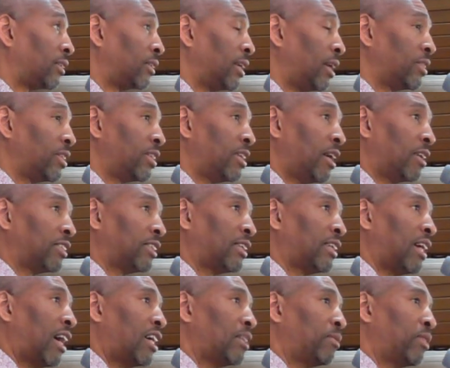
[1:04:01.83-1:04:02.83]
Elder Douglas
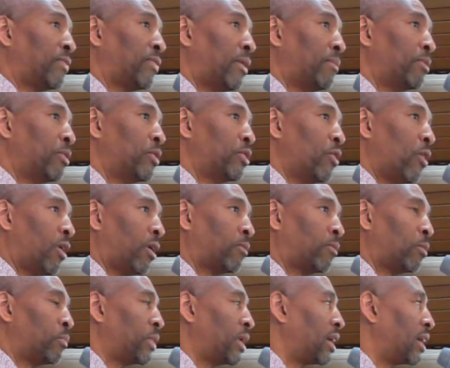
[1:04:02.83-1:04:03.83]
Hosmer from New York
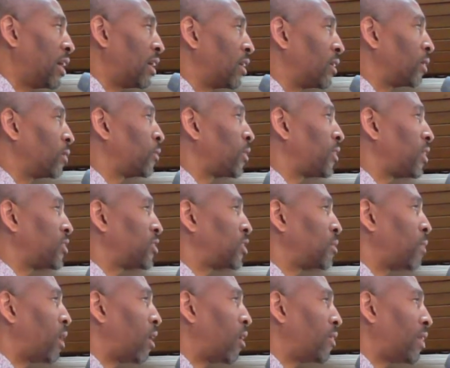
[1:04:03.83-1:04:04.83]
will be here with us
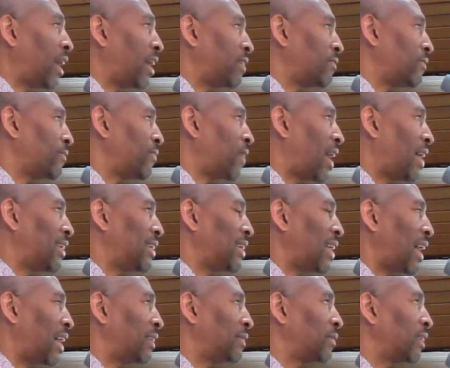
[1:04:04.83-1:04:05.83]
tomorrow night, Friday
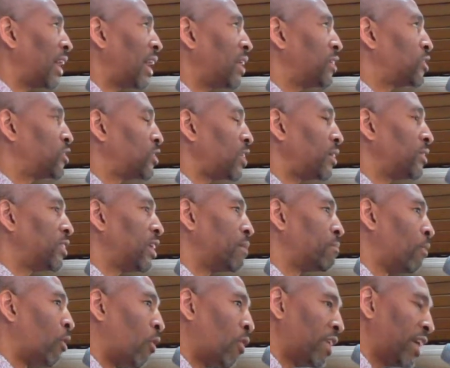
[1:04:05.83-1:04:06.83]
night, and Sunday
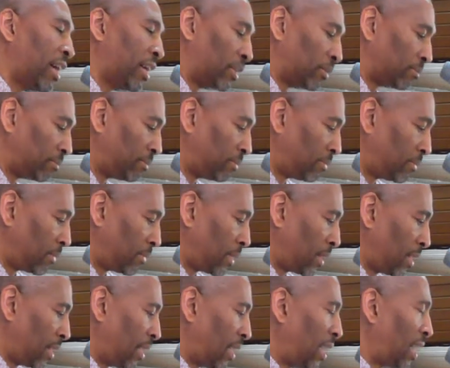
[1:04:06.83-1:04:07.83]
morning
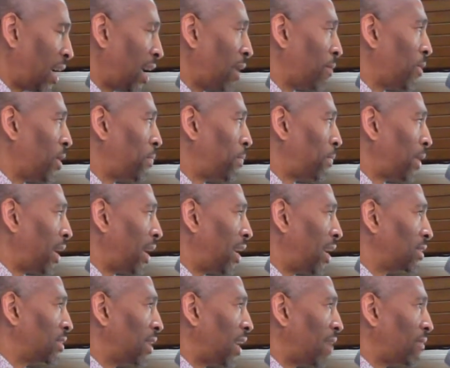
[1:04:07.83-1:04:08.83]
and we
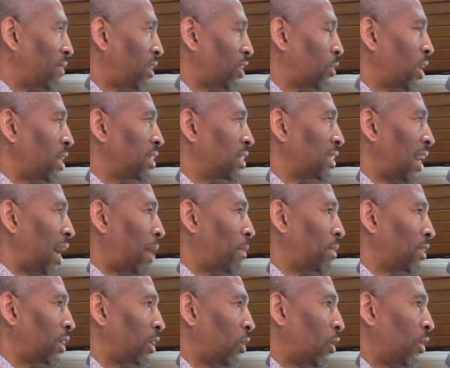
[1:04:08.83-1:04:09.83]
plan to have a great time
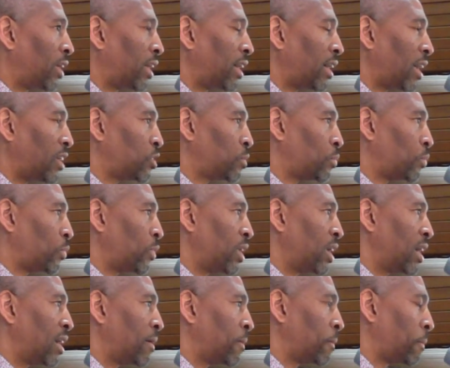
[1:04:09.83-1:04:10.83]
in the Lord at our
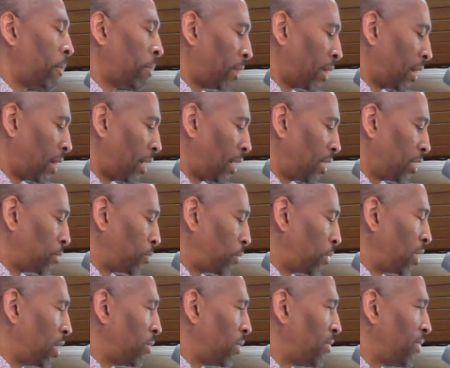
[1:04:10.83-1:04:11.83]
spring
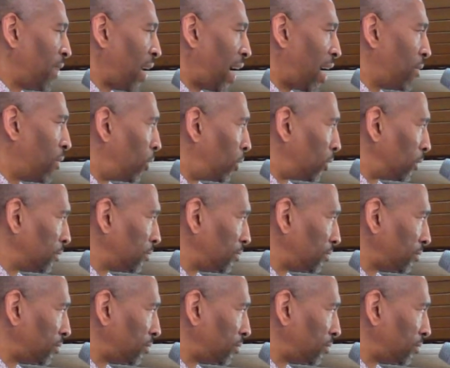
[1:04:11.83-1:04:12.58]
spring revival.